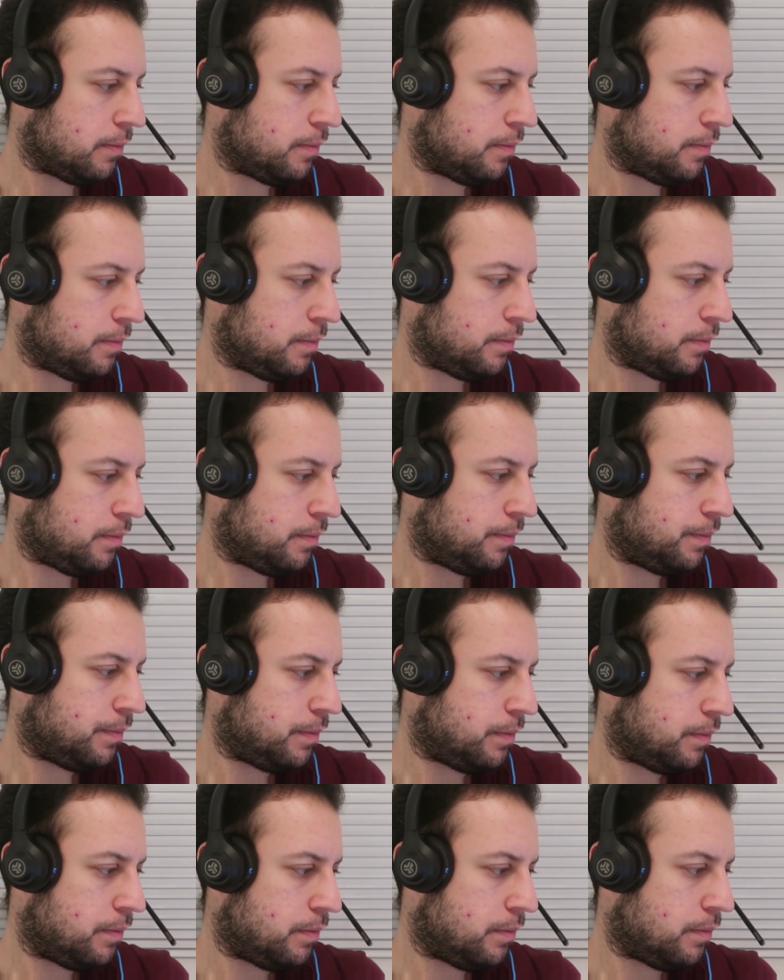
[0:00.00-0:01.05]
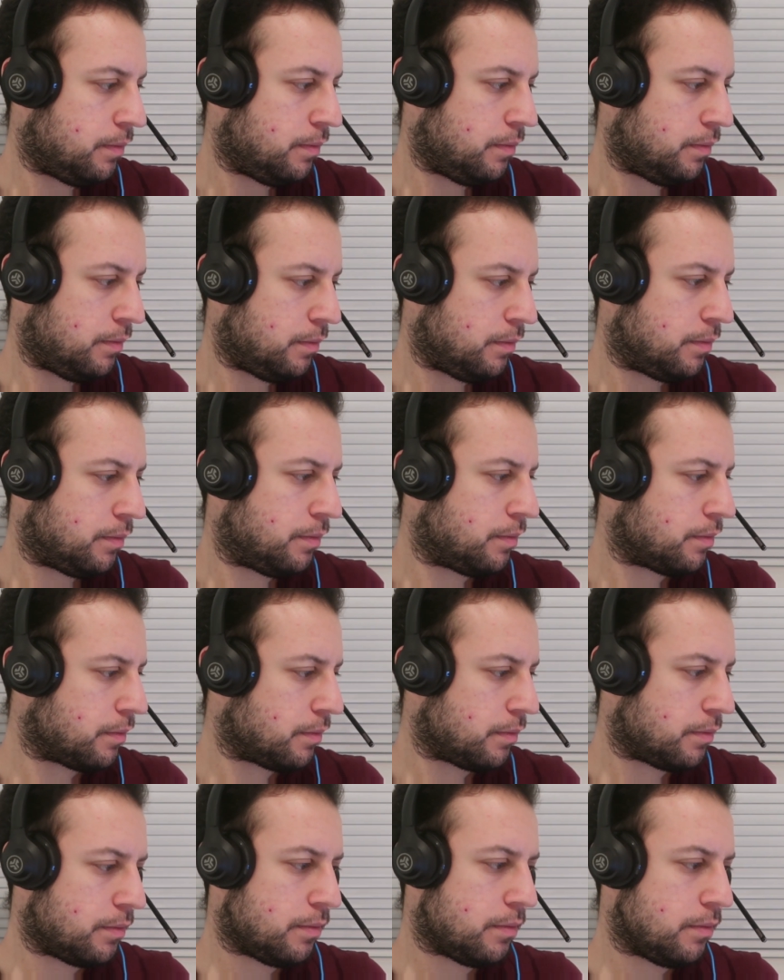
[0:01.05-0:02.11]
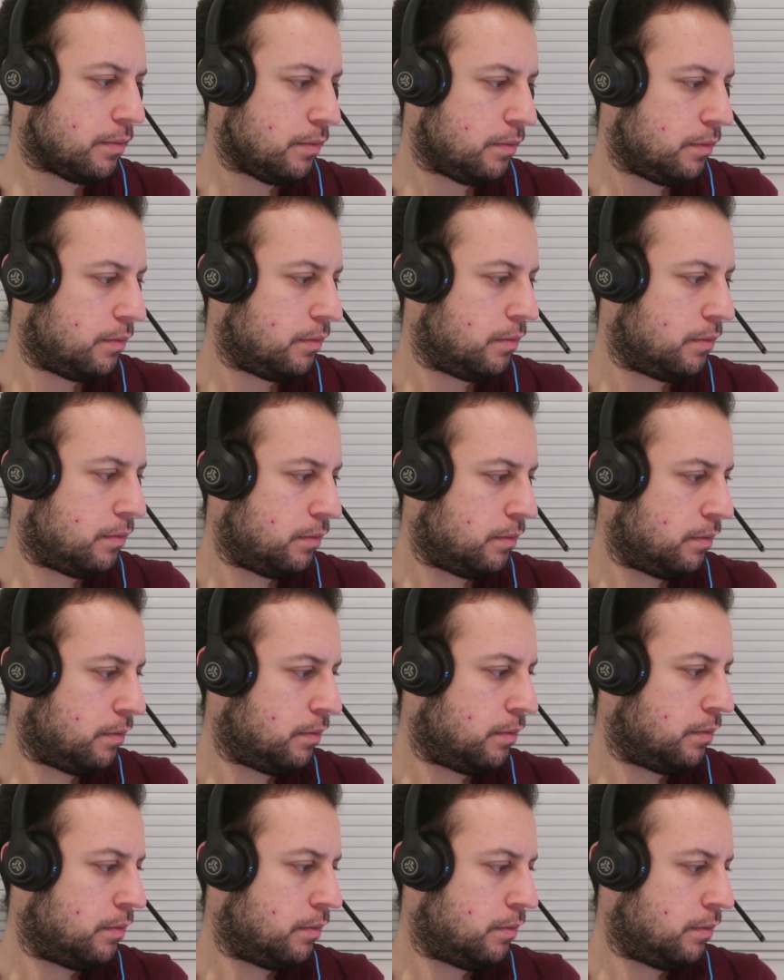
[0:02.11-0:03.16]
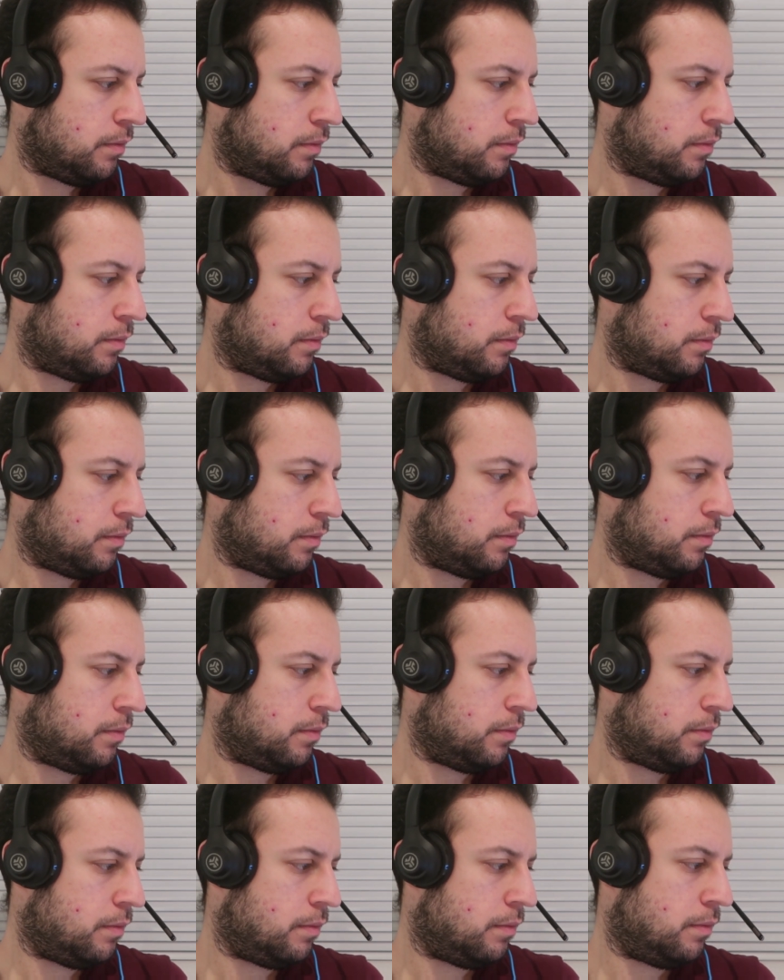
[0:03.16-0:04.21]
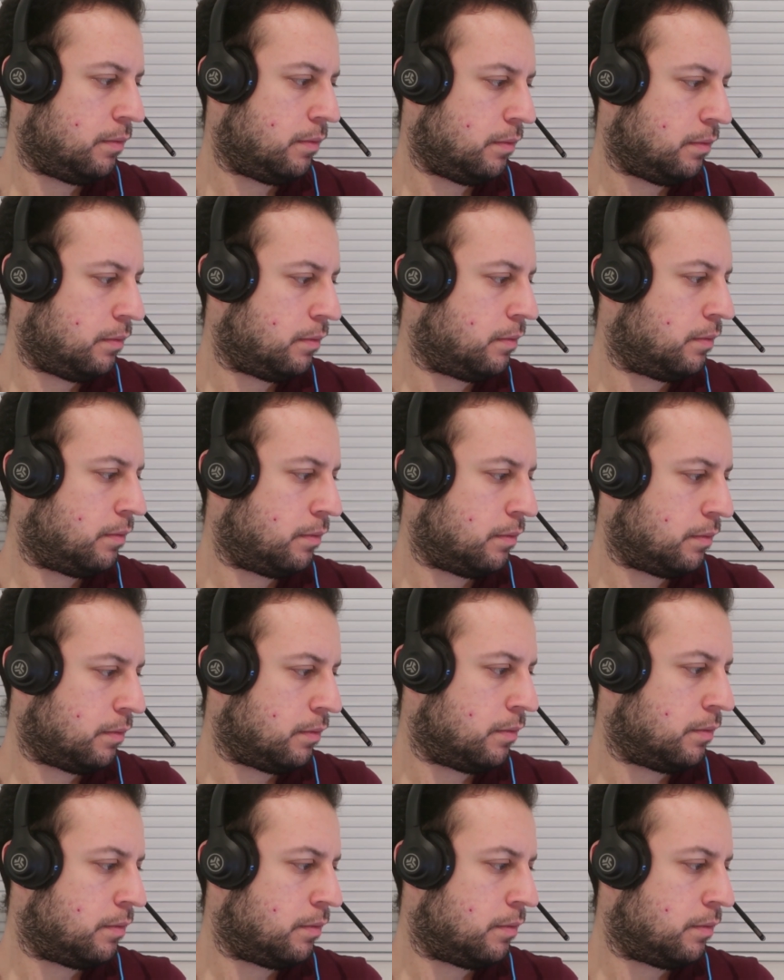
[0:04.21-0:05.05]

Nobody speaks.